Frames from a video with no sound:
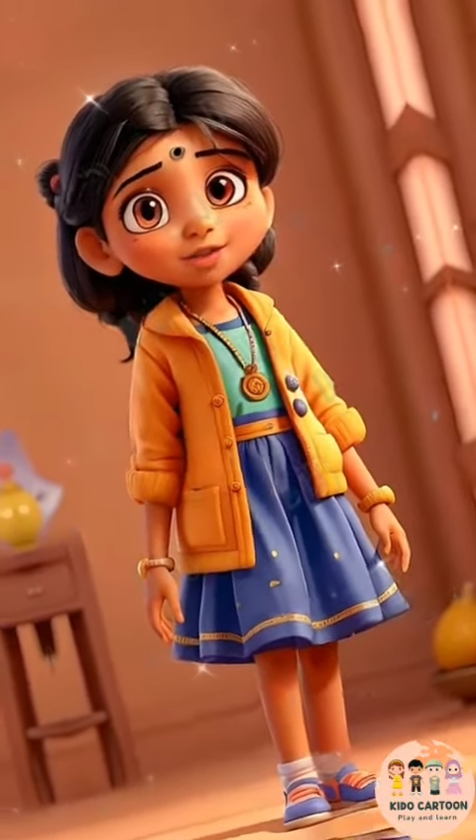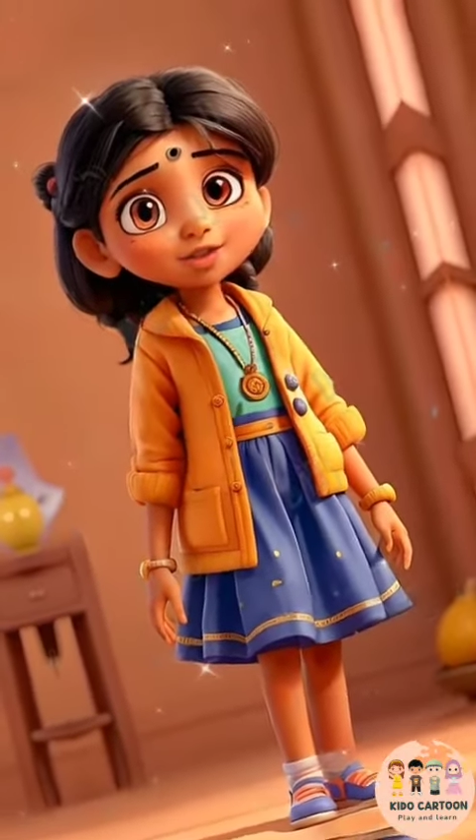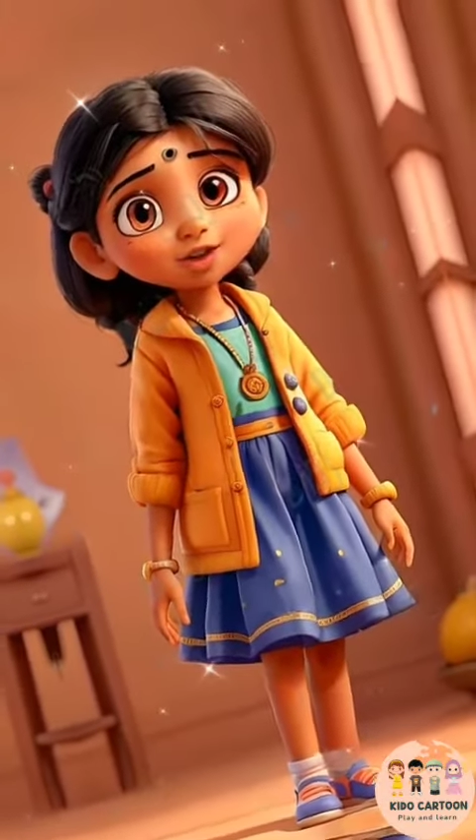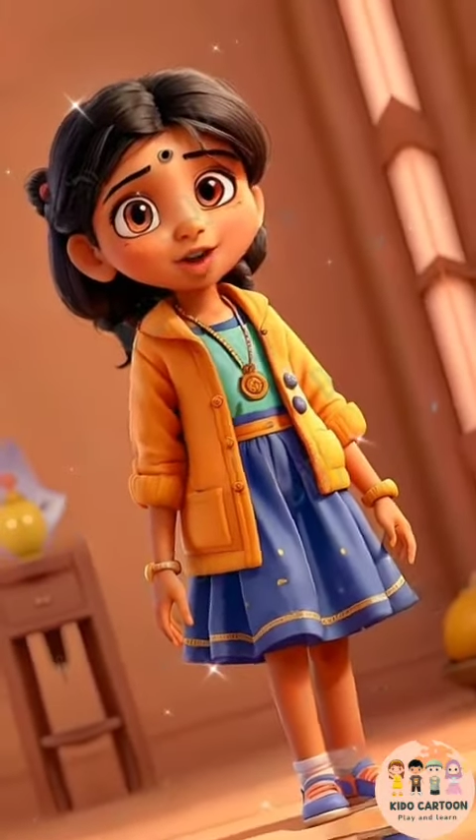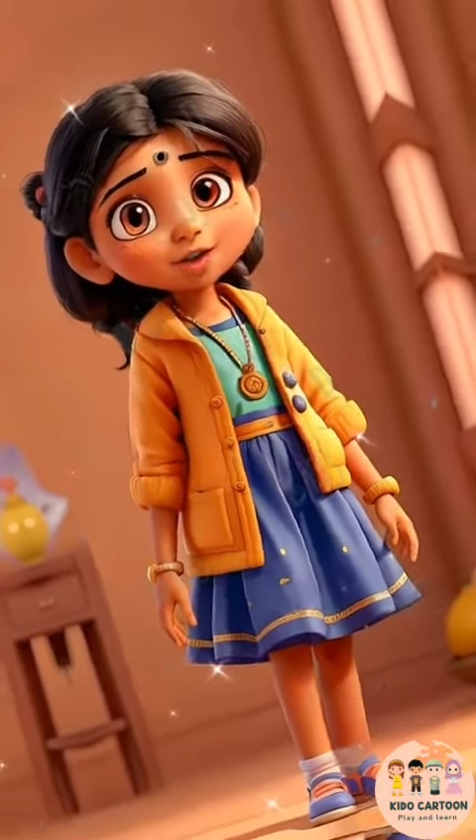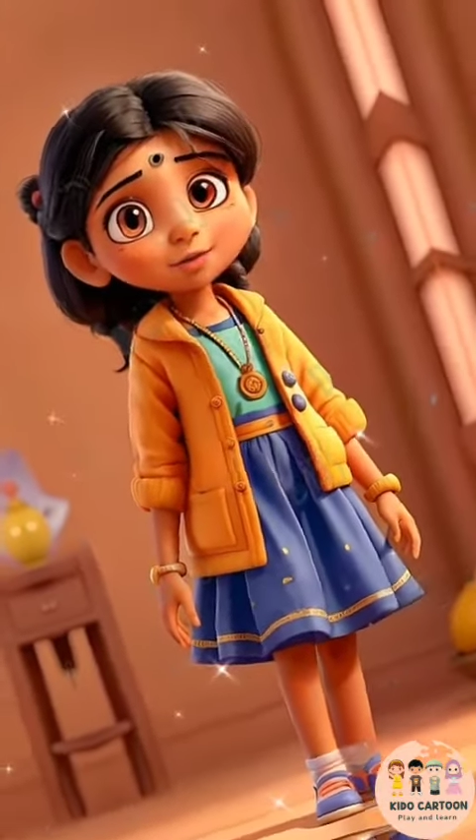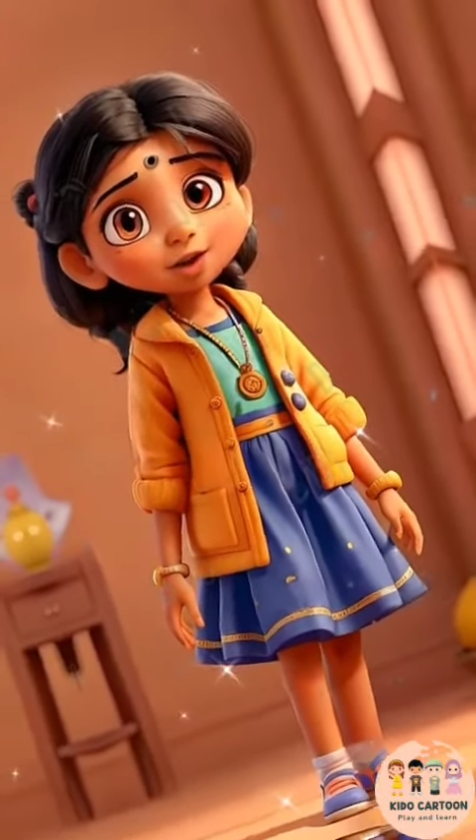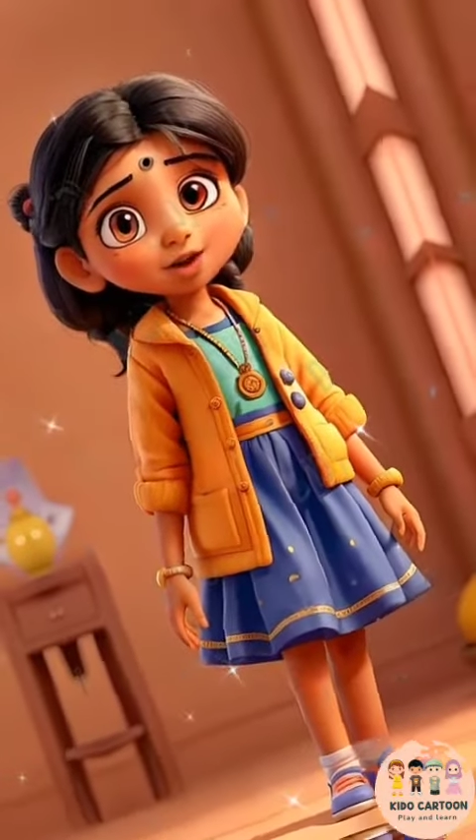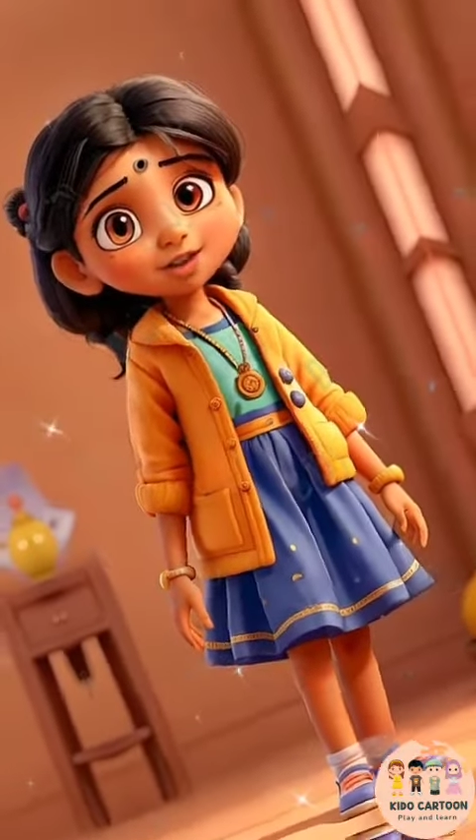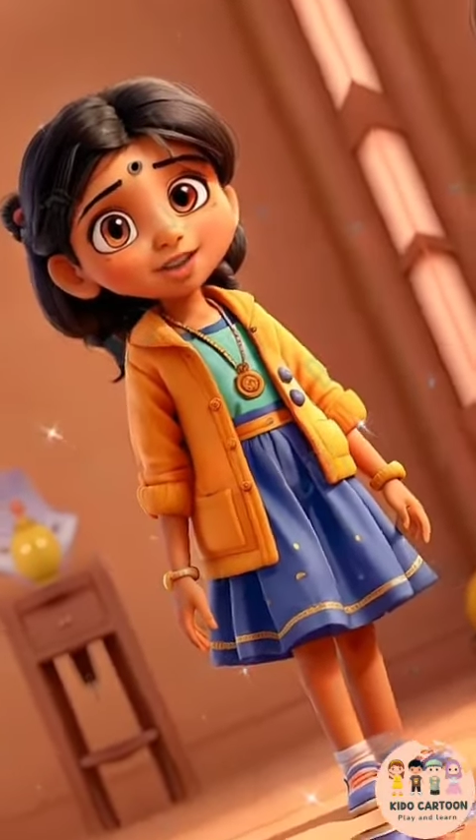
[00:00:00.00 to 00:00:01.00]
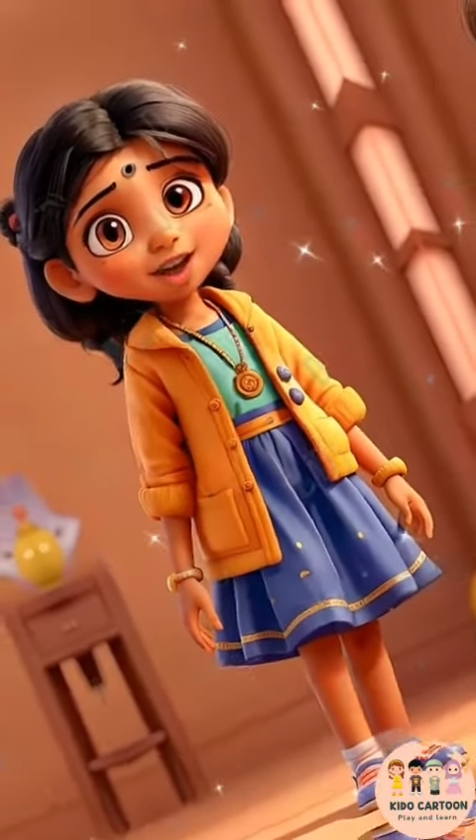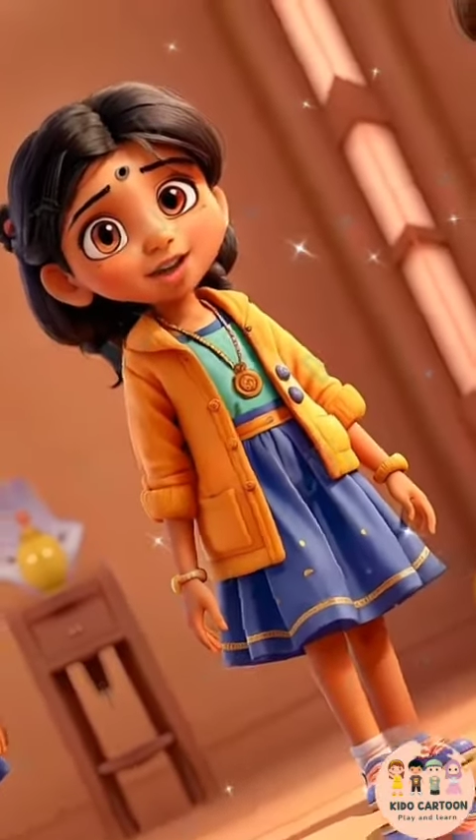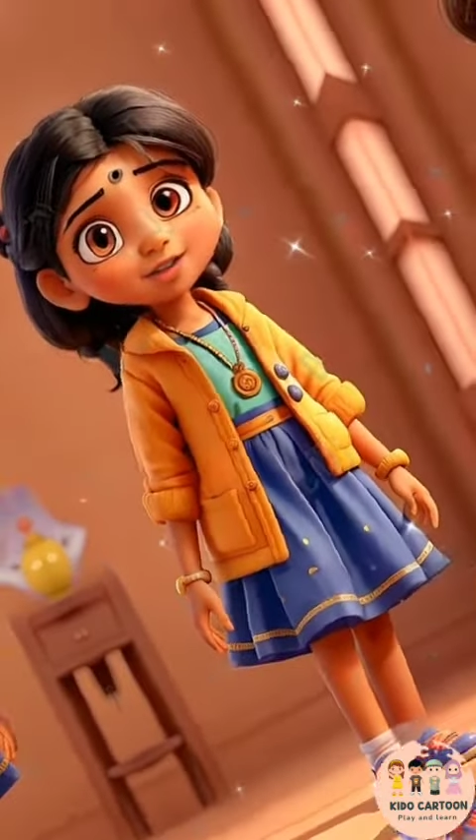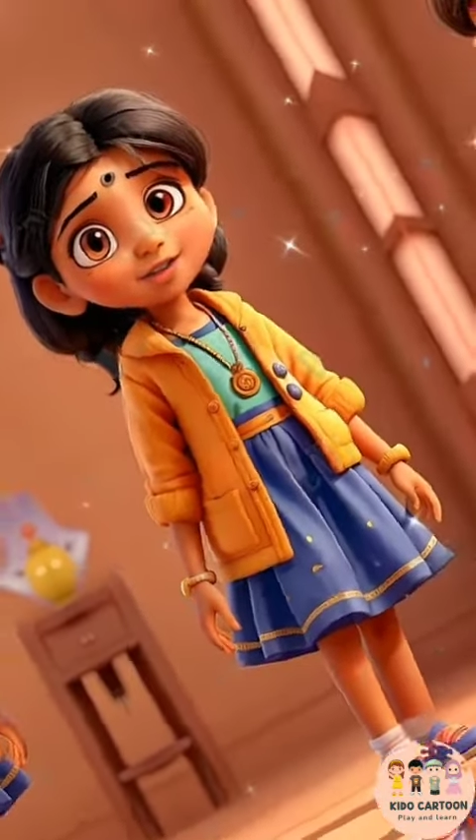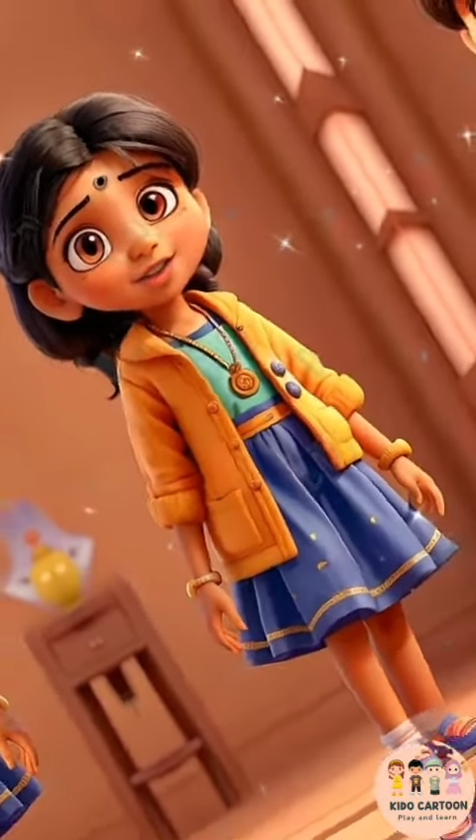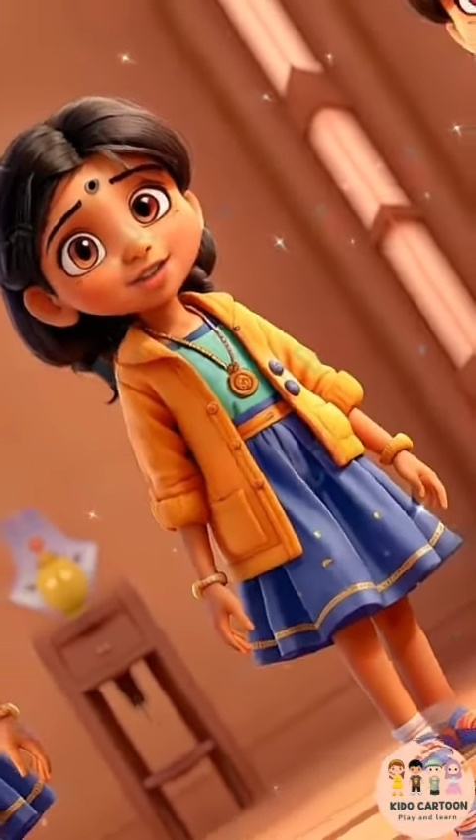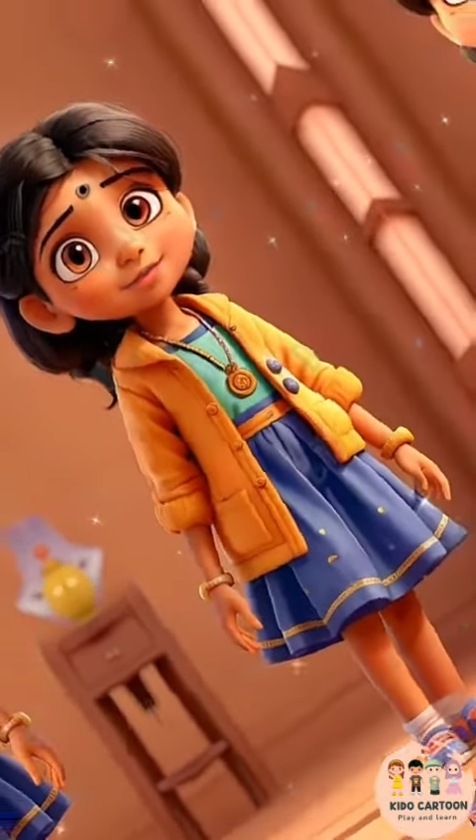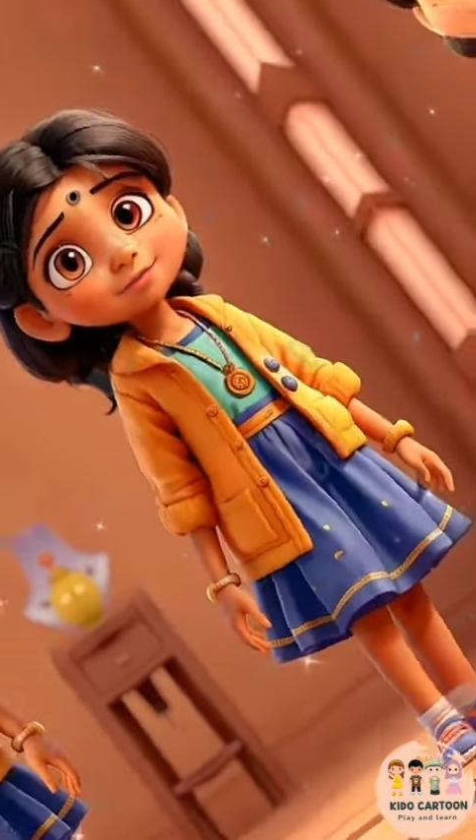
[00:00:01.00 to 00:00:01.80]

strong moral character.